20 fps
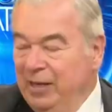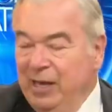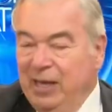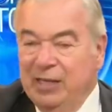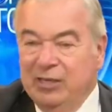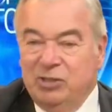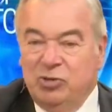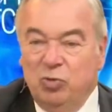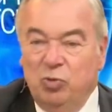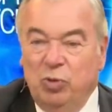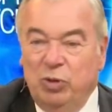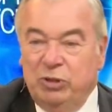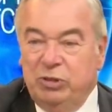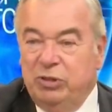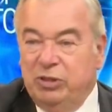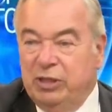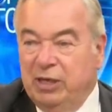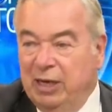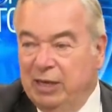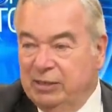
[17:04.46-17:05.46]
And so what
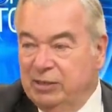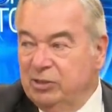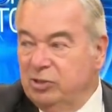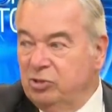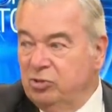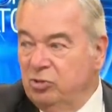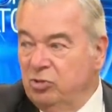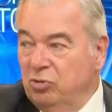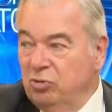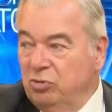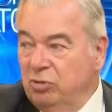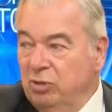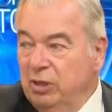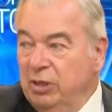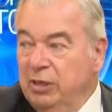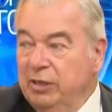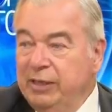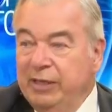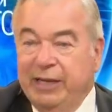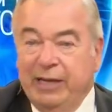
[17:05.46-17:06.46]
do the Gazans do?
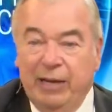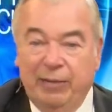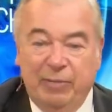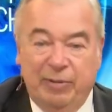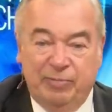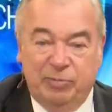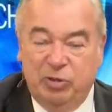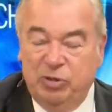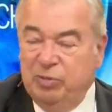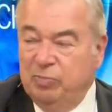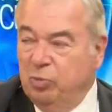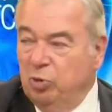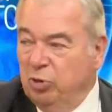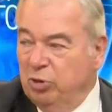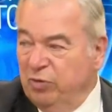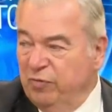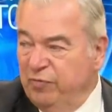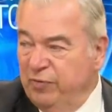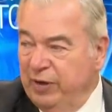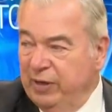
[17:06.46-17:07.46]
They come up to the
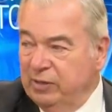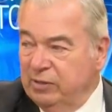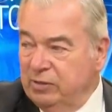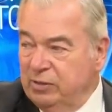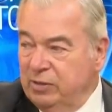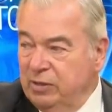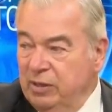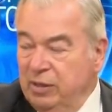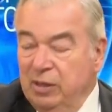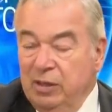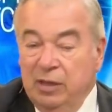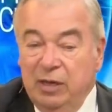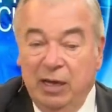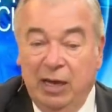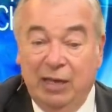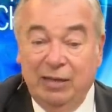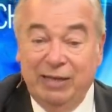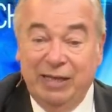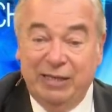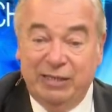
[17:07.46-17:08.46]
border fence
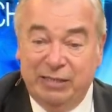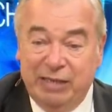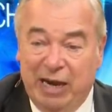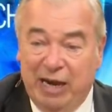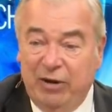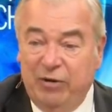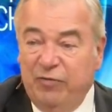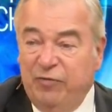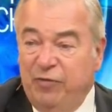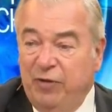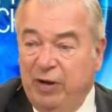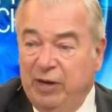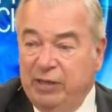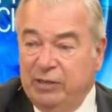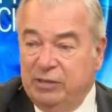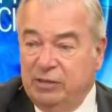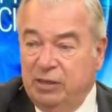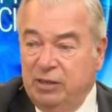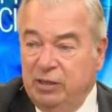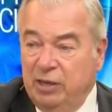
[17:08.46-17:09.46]
and they
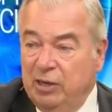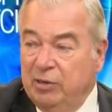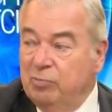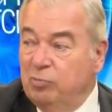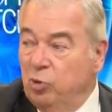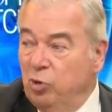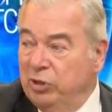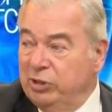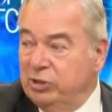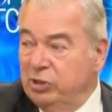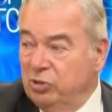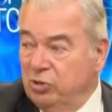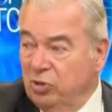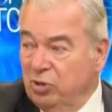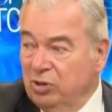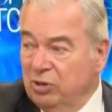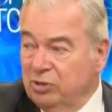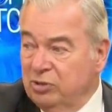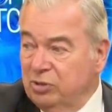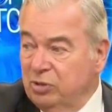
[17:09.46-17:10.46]
sacrifice young boys and
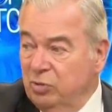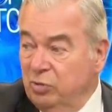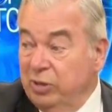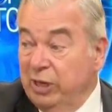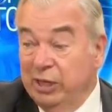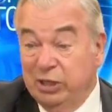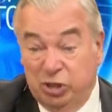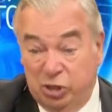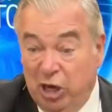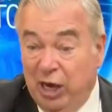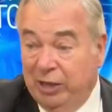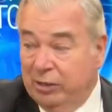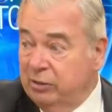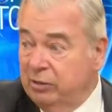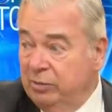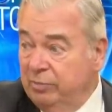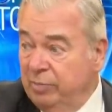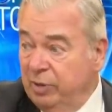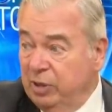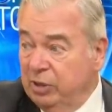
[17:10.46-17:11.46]
girls who get
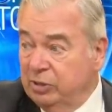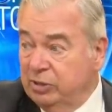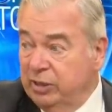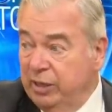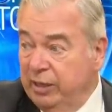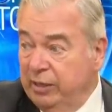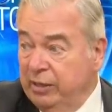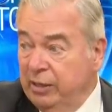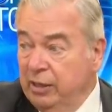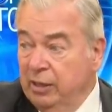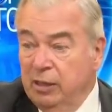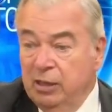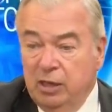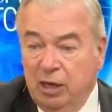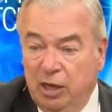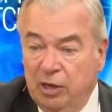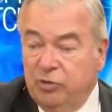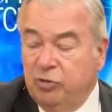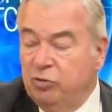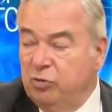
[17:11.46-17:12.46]
shot because they
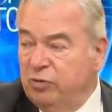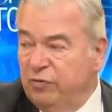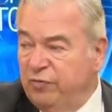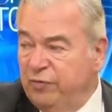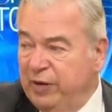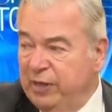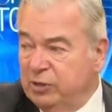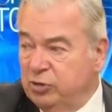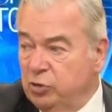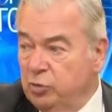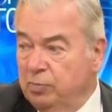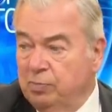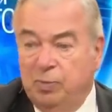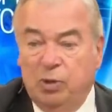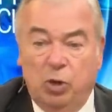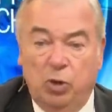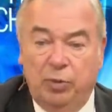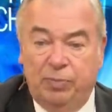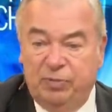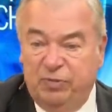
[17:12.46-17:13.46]
cut through the fence or
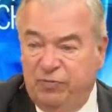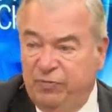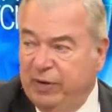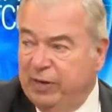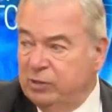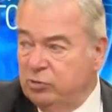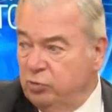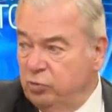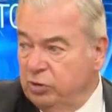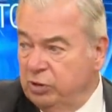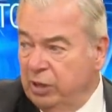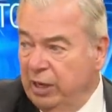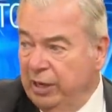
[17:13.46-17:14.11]
blow up the fence with